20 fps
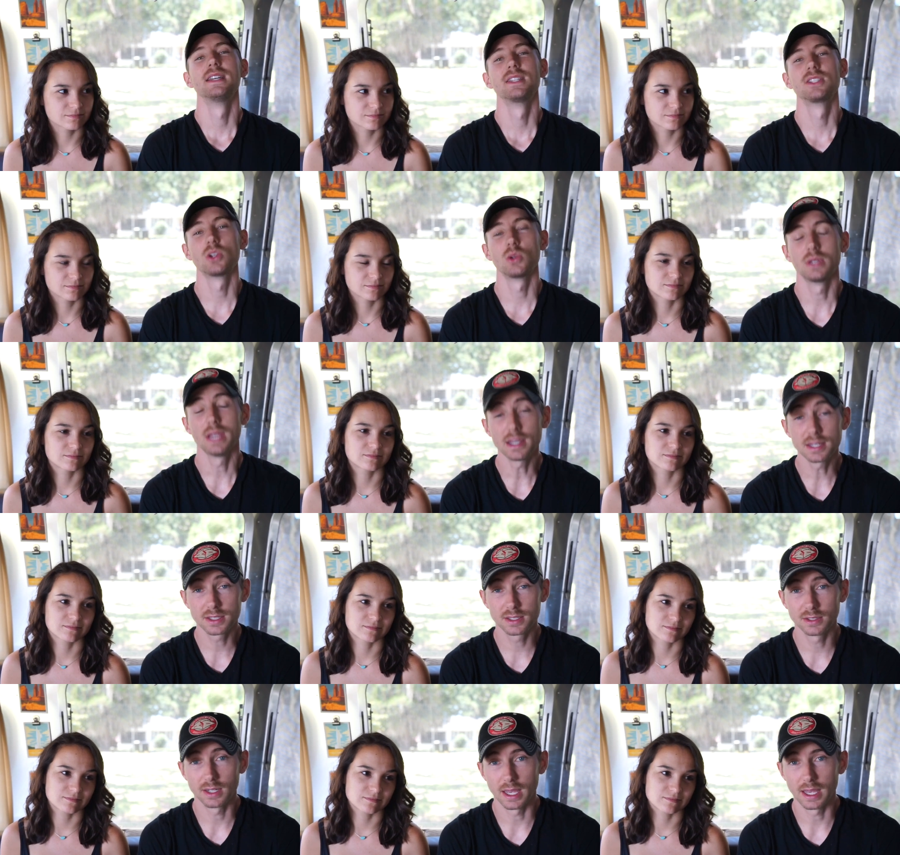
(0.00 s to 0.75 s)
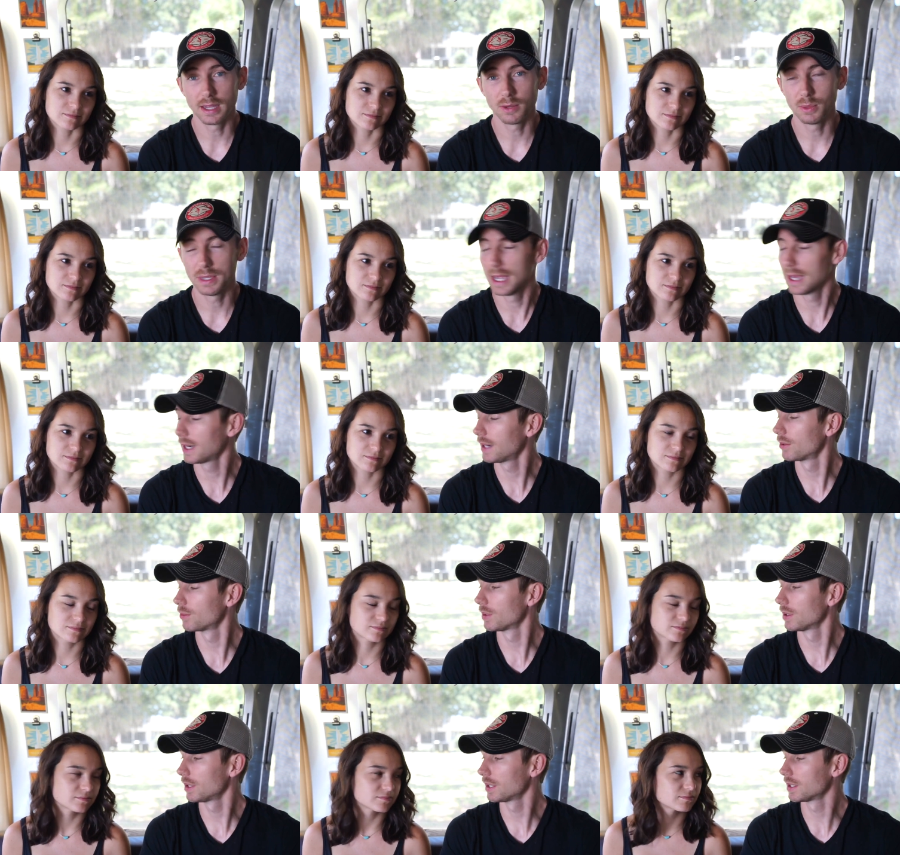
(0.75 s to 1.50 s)
Speaker 1: So yesterday, we had a
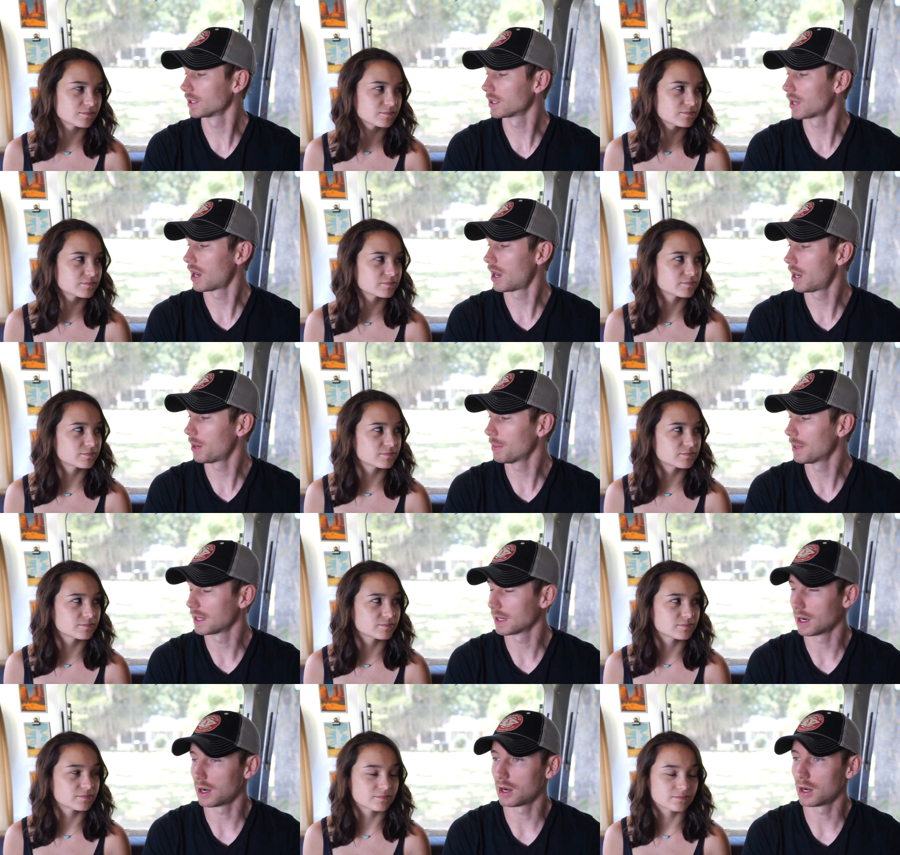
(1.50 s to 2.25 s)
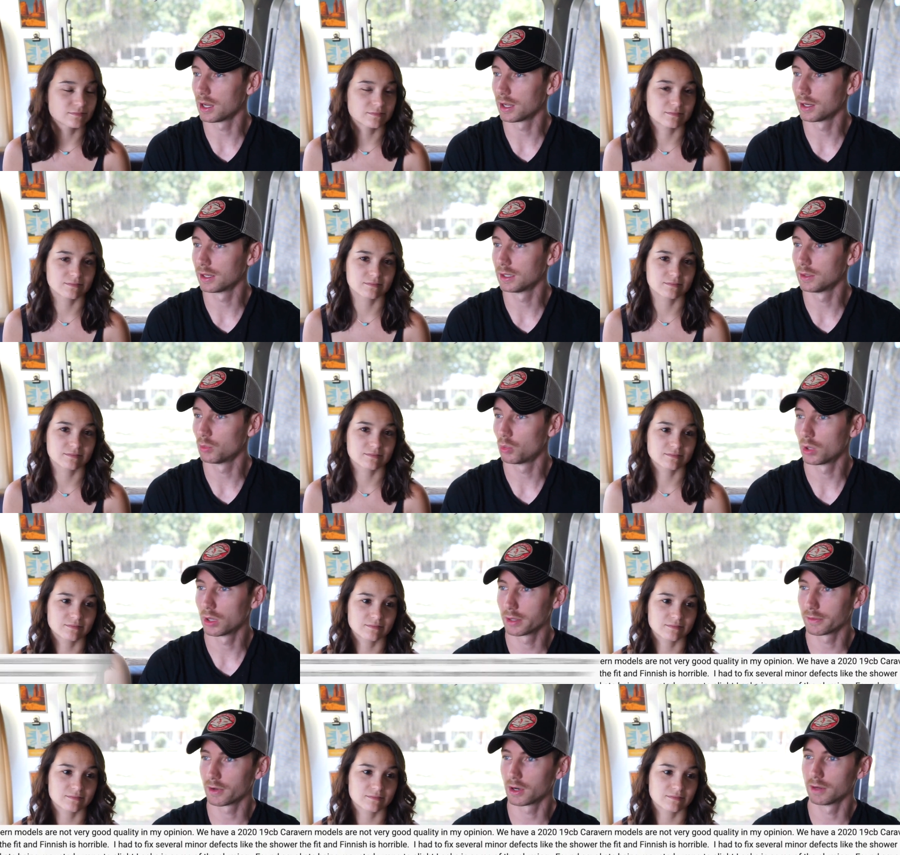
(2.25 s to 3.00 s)
really good comment on one
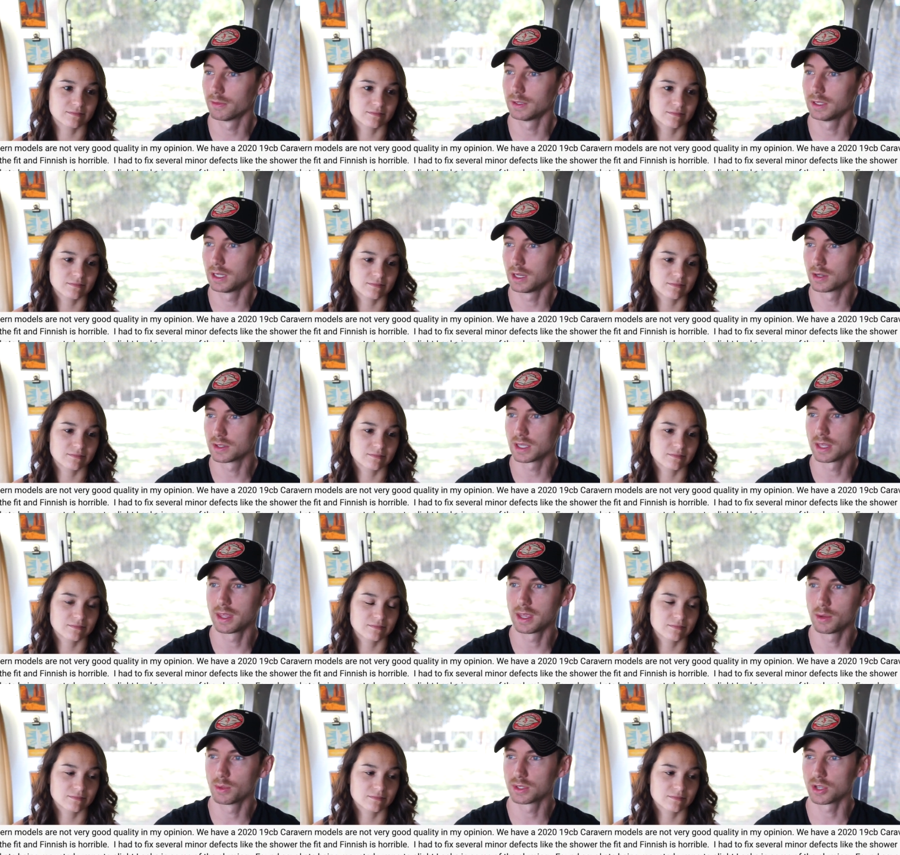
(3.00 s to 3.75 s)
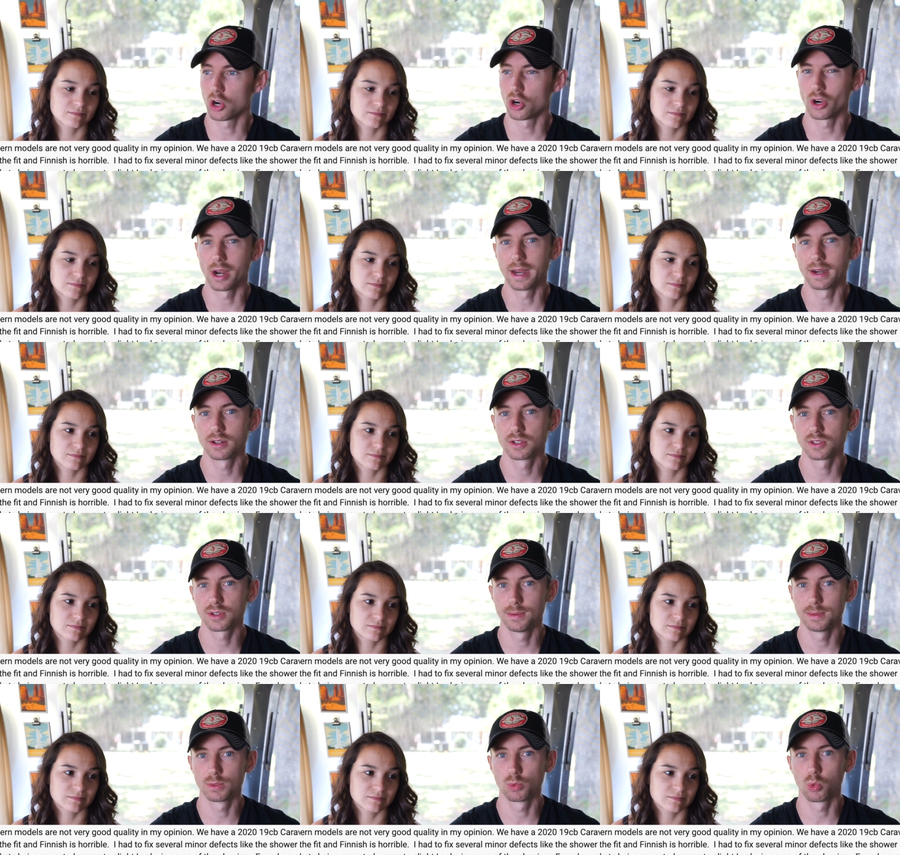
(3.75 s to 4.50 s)
of our videos. I think it was our
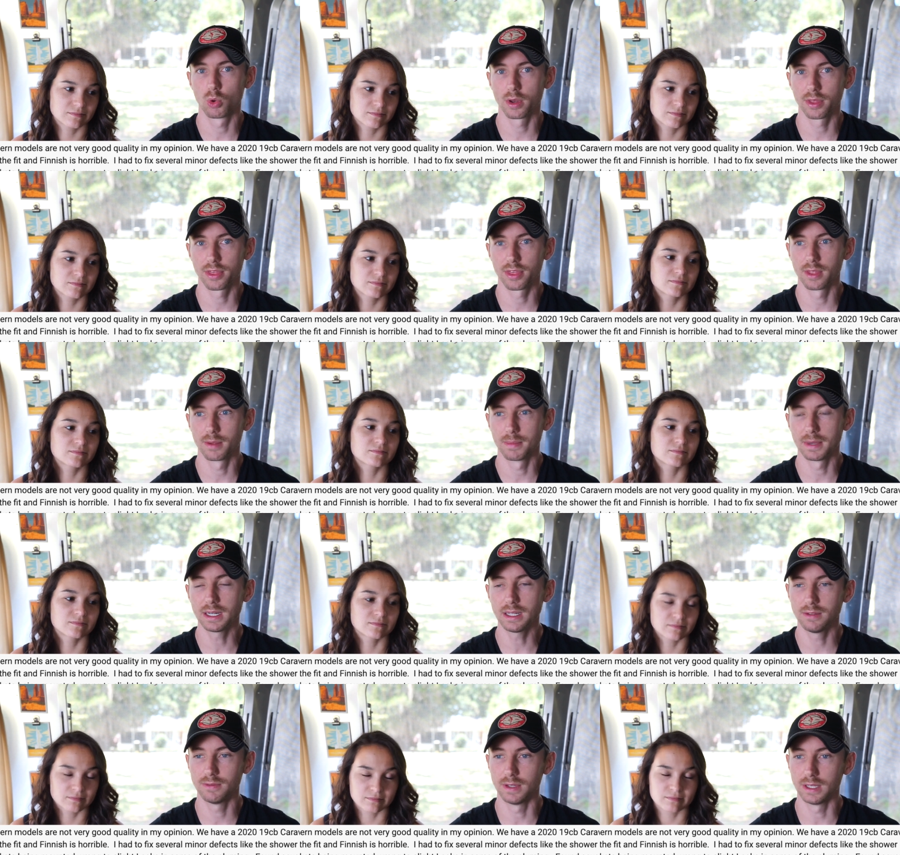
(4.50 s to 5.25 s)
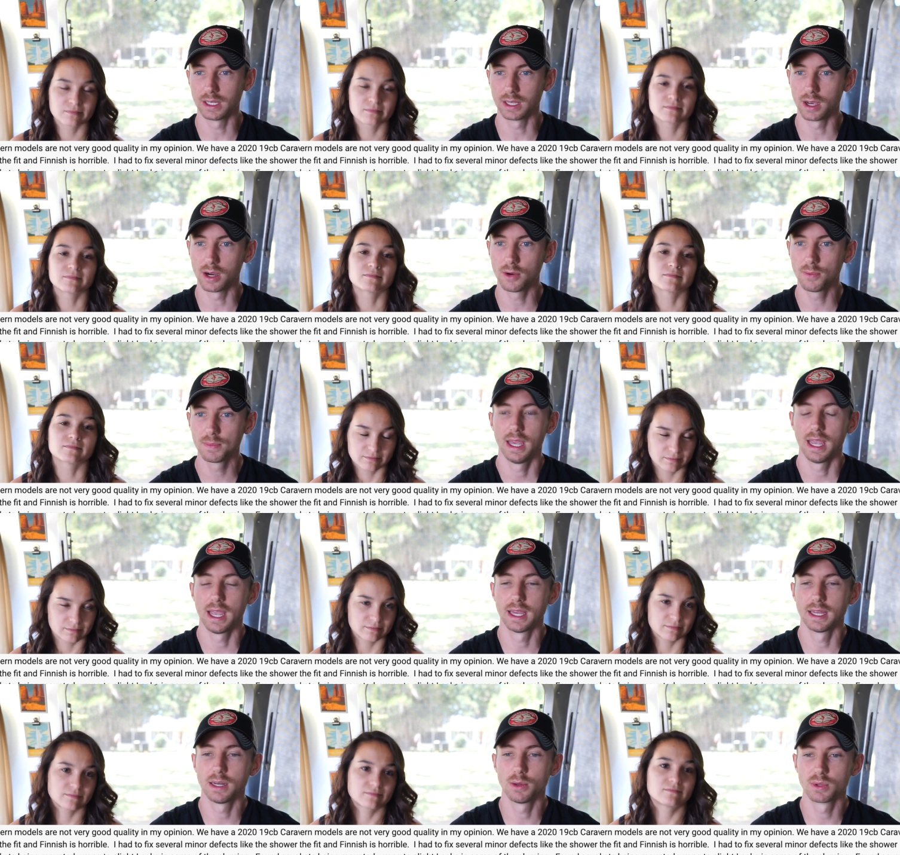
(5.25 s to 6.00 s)
Airstream's Worth the Money video.
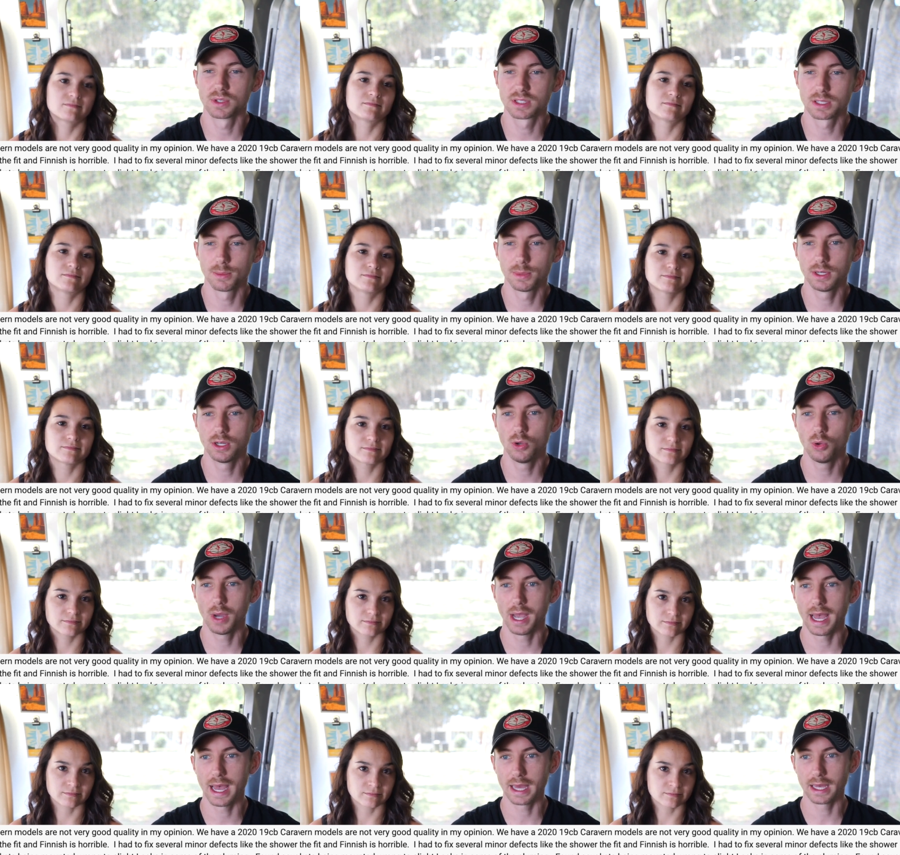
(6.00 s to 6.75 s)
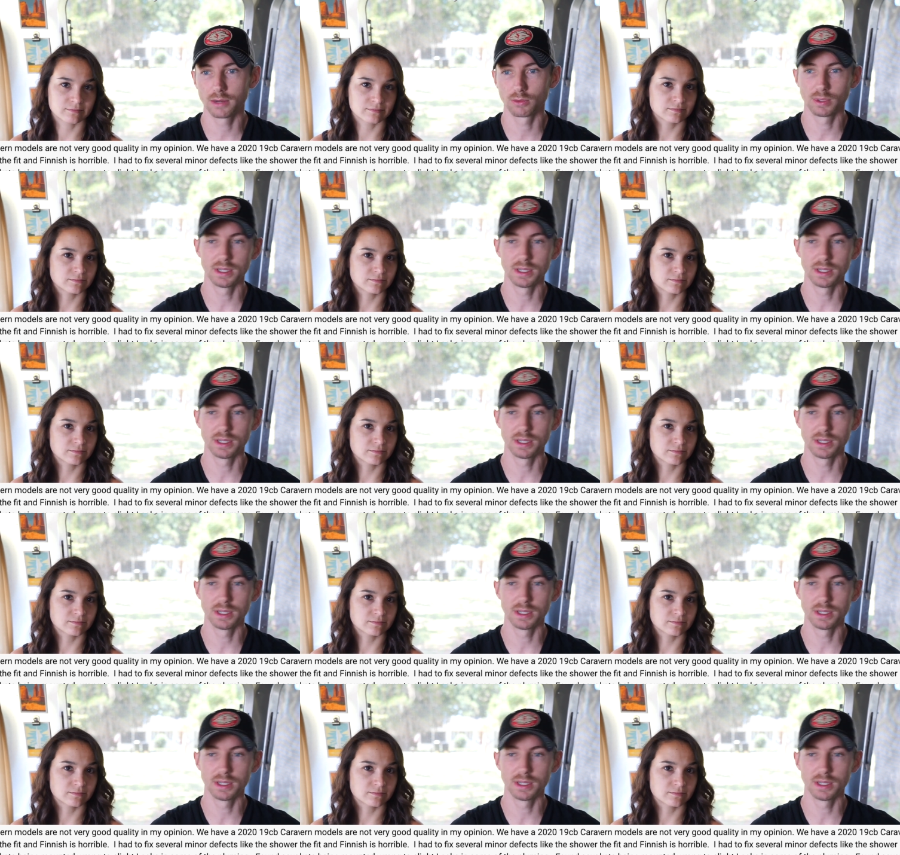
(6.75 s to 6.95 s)
And it was someone who had